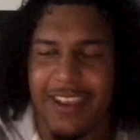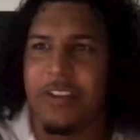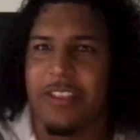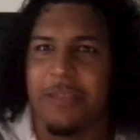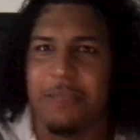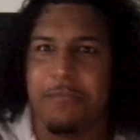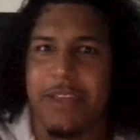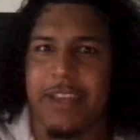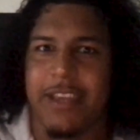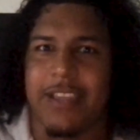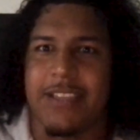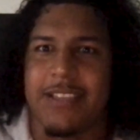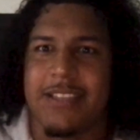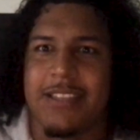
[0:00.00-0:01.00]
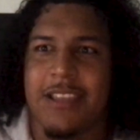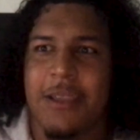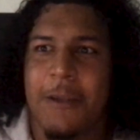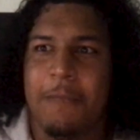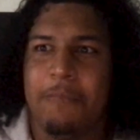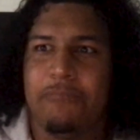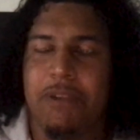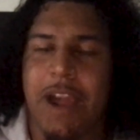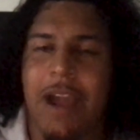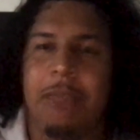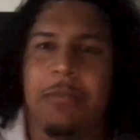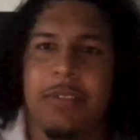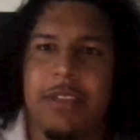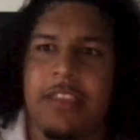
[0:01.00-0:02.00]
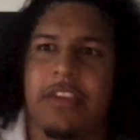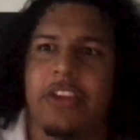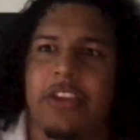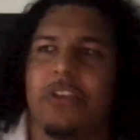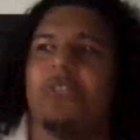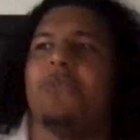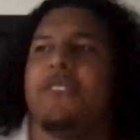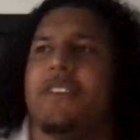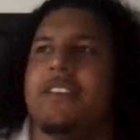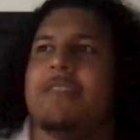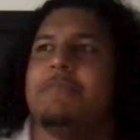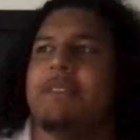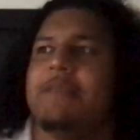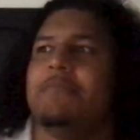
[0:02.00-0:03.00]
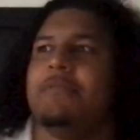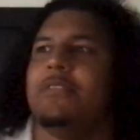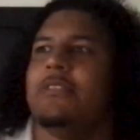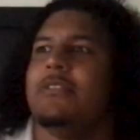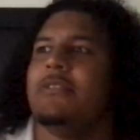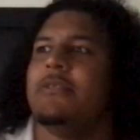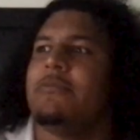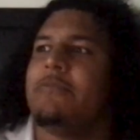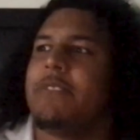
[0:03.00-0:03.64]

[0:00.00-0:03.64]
And I think one of the biggest, probably the goofiest people,